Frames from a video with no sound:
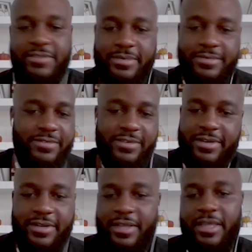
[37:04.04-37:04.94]

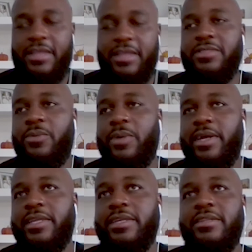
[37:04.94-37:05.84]
the way
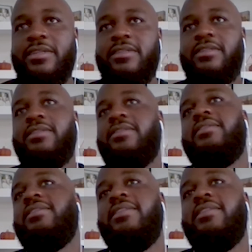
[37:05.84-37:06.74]
that
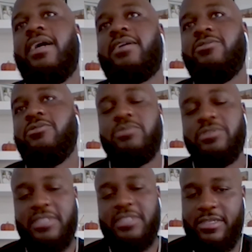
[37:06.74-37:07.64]
doctors
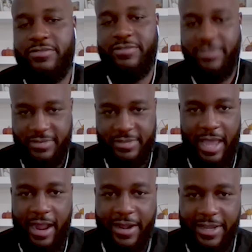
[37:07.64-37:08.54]
perceive
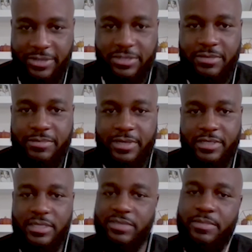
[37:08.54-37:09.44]
our health compared
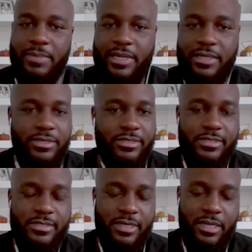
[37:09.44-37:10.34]
to everybody else's.
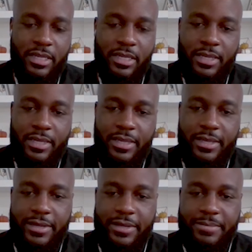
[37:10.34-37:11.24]

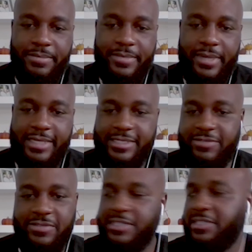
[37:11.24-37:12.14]
As if
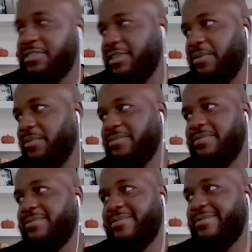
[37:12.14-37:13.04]
we just don't,
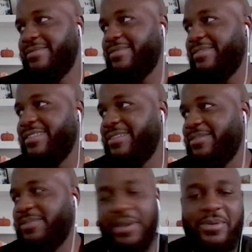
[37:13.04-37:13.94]

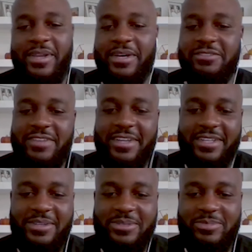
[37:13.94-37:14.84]
like we
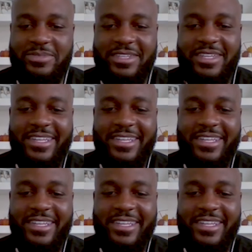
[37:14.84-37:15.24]
unaffected or some shit.